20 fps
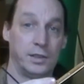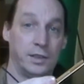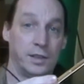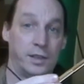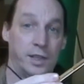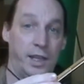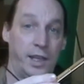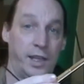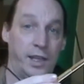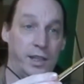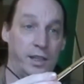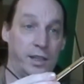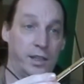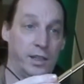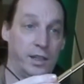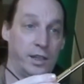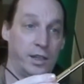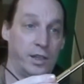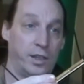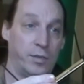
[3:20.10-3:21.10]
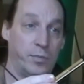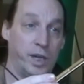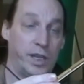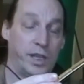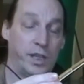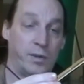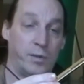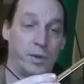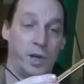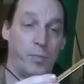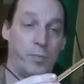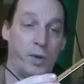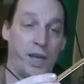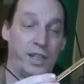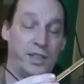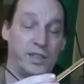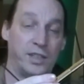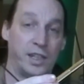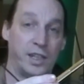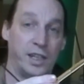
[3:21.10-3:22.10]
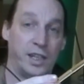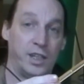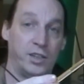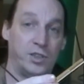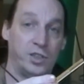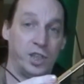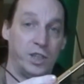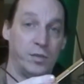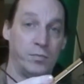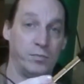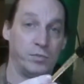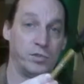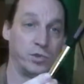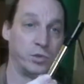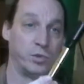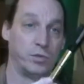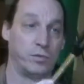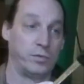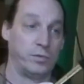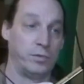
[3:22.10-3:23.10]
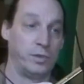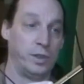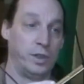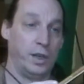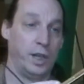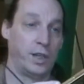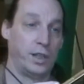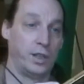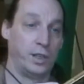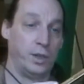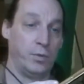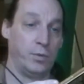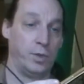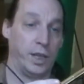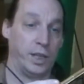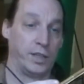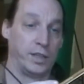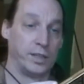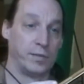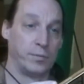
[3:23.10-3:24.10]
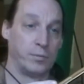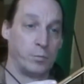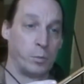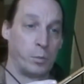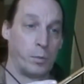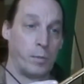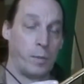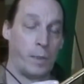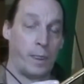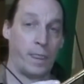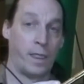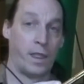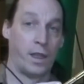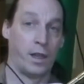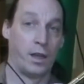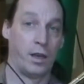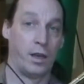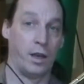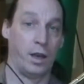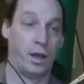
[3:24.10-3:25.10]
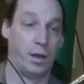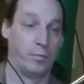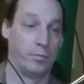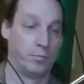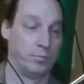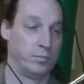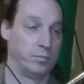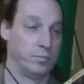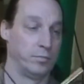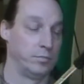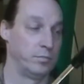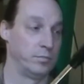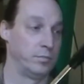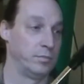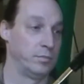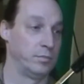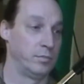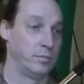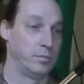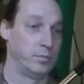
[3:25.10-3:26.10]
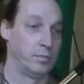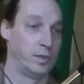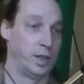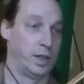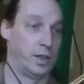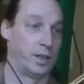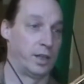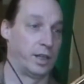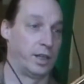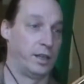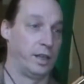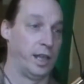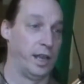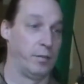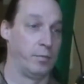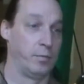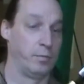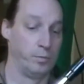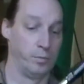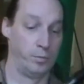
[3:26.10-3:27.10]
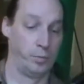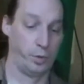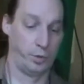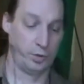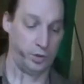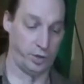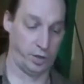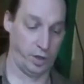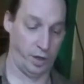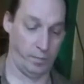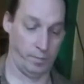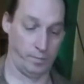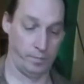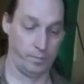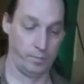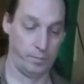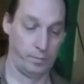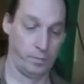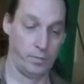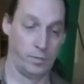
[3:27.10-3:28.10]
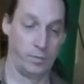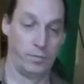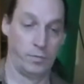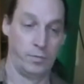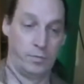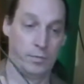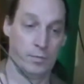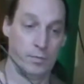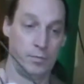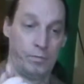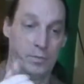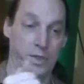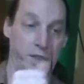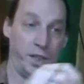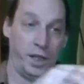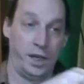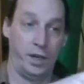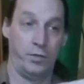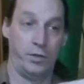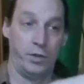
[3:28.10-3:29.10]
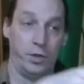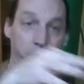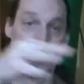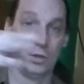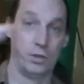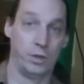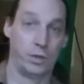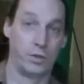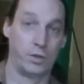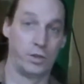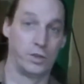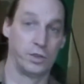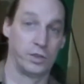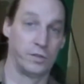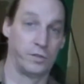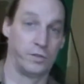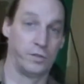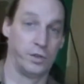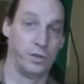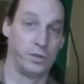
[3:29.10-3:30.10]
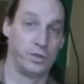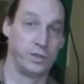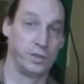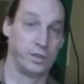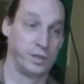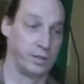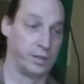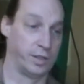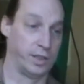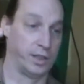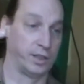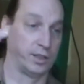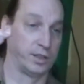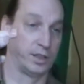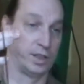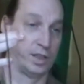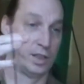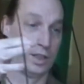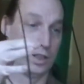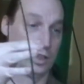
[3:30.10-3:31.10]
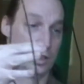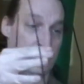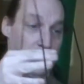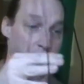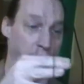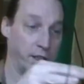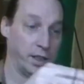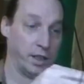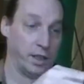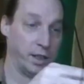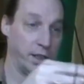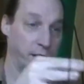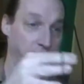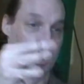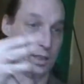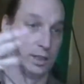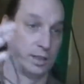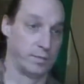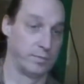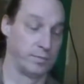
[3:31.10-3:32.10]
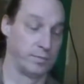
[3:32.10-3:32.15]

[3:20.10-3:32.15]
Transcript: I can make basically a cheap sort of light unit that I can then put some material across the front that's like a